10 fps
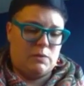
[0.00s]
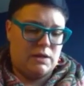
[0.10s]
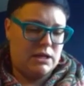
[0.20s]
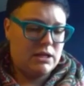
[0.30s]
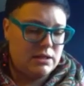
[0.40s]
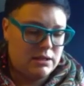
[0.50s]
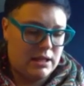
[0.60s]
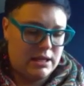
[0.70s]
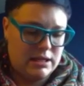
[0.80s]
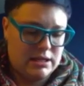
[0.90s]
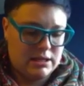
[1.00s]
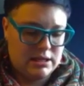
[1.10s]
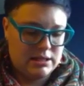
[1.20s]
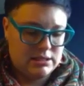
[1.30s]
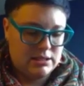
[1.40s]
week. Like,
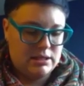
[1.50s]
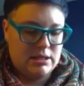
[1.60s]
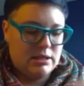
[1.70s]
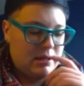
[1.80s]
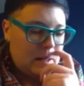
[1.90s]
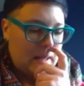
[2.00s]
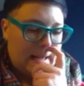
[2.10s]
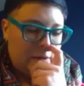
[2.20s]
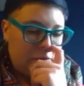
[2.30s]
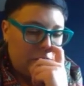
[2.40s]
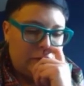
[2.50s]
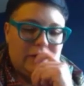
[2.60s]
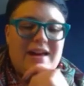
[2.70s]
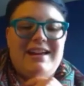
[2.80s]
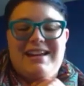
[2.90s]
I don't know,
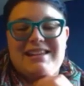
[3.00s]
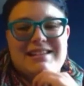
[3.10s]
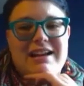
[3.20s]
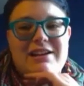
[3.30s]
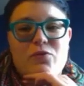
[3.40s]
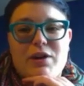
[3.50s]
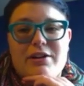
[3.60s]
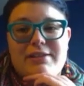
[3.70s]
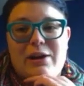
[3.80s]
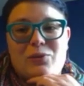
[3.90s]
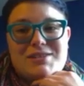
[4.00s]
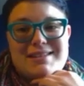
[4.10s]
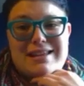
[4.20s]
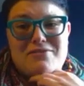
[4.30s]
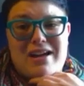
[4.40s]
like, it's kind of weird, like,
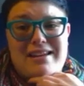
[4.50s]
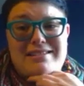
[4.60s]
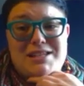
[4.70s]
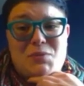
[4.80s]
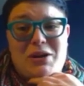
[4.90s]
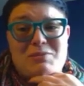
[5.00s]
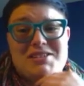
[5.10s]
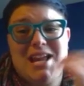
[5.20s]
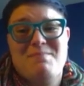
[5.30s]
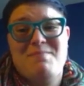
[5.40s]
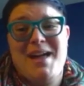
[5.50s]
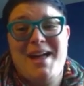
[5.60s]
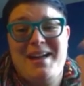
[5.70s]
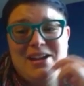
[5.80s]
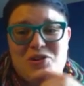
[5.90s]
since I've gotten to this point, I'm just like, meh,
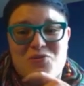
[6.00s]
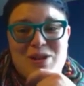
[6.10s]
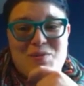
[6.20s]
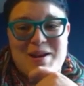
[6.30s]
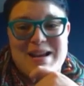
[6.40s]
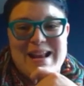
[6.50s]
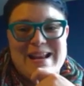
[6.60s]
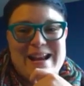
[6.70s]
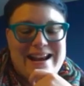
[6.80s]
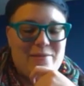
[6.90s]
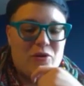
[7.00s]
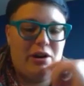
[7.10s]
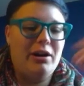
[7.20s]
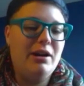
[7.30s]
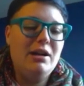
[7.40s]
I don't really want to knit it
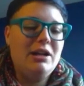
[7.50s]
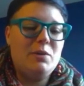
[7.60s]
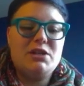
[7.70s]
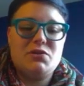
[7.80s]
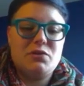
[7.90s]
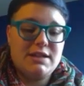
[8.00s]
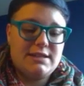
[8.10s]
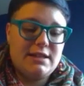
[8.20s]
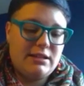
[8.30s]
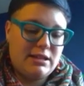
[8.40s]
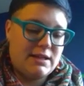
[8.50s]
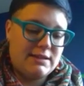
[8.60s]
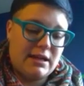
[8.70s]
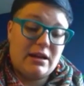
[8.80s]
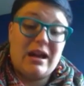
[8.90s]
anymore, which is really silly,
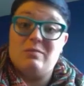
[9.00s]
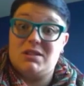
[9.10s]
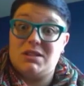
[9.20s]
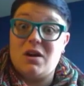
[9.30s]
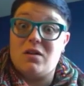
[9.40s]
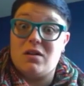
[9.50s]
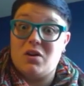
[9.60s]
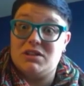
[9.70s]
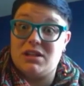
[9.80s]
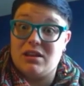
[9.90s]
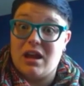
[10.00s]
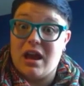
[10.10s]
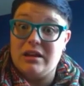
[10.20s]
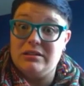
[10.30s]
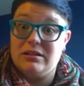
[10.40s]
because, like, I'm so close to the
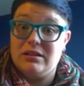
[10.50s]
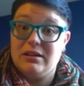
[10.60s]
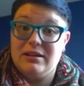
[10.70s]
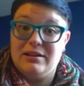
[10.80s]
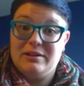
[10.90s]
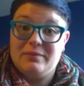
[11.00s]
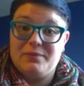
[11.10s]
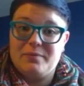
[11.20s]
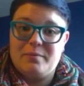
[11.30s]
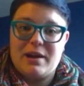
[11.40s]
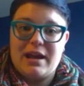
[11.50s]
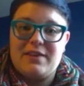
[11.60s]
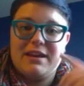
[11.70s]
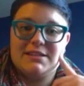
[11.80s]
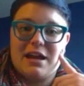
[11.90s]
end, but I
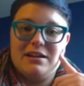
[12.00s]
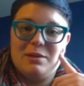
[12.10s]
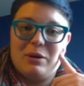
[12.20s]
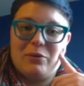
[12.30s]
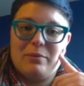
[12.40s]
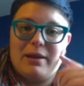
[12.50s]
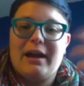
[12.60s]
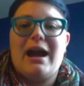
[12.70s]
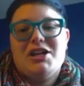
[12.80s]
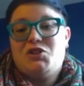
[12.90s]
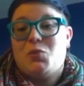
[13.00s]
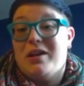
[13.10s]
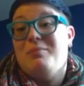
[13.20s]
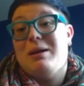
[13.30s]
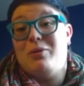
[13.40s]
think it's gotten to the point where I'm like, I just
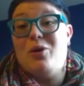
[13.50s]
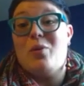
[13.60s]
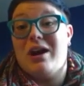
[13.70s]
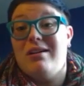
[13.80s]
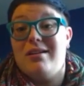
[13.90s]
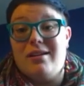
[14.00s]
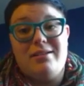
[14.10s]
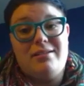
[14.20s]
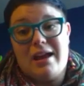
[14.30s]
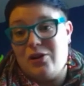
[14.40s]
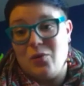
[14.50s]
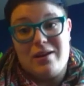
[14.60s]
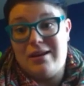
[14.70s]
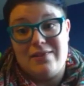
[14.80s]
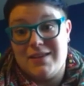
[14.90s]
want to be able to wear it, and I don't
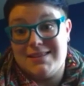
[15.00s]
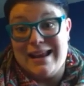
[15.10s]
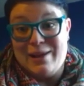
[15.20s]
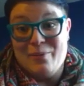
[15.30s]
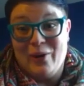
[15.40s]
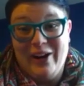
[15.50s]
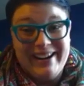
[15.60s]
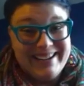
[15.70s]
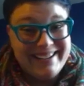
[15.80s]
want to knit this anymore.